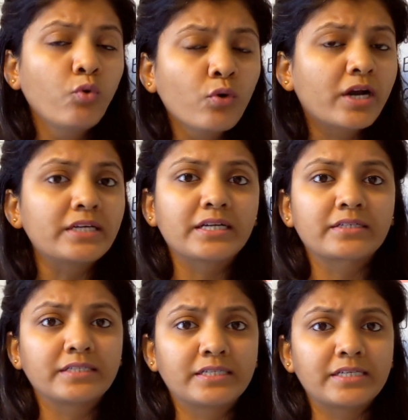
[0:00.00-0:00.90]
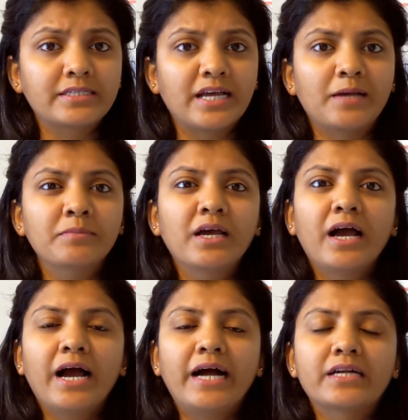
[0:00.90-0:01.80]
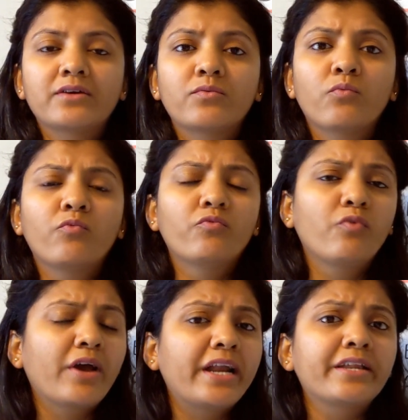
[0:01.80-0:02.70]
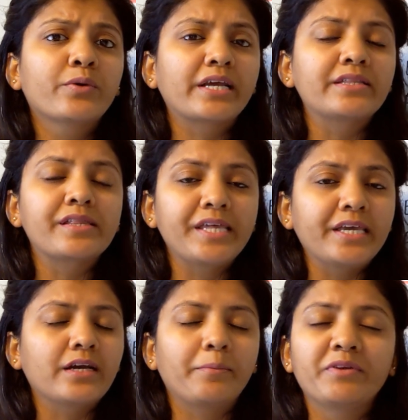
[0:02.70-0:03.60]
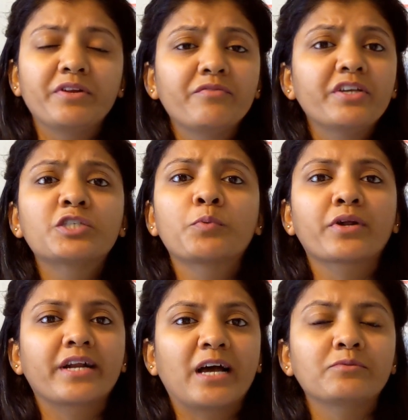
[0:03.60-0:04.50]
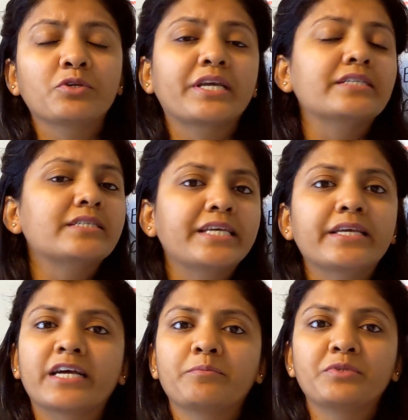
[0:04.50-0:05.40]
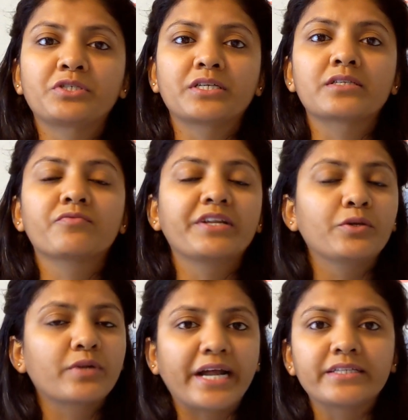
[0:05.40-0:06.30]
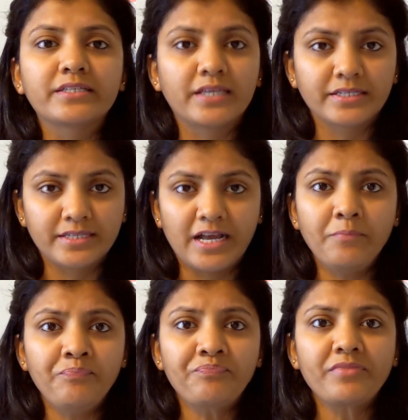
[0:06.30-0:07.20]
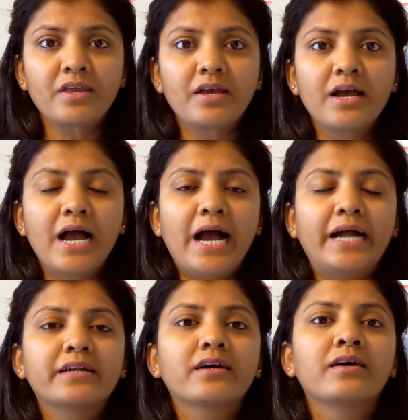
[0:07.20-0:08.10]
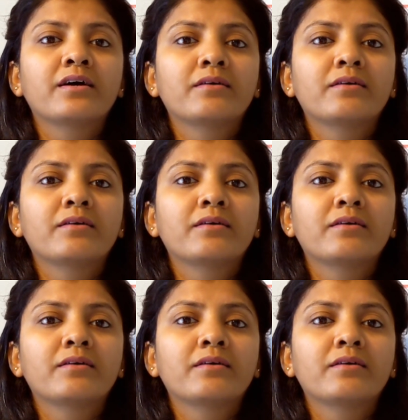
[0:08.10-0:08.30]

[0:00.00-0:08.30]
who conducts this exam, and where you can seek, in which programs you can seek admissions when you write this exam, and